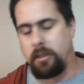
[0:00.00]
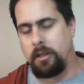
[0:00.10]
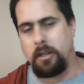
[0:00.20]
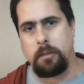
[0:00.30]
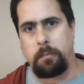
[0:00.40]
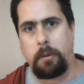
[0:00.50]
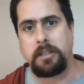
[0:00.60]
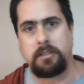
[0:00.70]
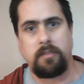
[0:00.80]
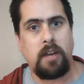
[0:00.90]
the, the
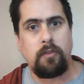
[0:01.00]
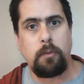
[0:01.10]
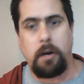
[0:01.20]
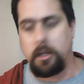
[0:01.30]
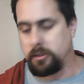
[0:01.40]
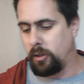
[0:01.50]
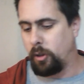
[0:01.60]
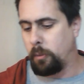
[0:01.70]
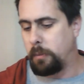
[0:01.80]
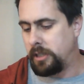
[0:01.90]
price of a heavy box a
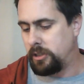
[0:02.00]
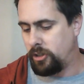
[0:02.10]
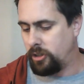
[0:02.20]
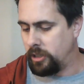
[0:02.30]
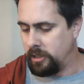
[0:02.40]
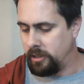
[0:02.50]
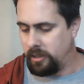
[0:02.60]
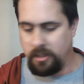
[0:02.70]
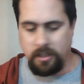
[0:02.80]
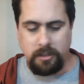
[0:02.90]
little bit easier to,
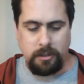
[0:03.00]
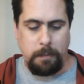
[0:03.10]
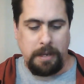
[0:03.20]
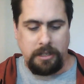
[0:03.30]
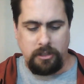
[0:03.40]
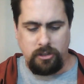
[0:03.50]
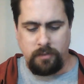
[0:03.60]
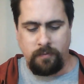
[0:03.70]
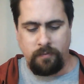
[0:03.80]
to manage.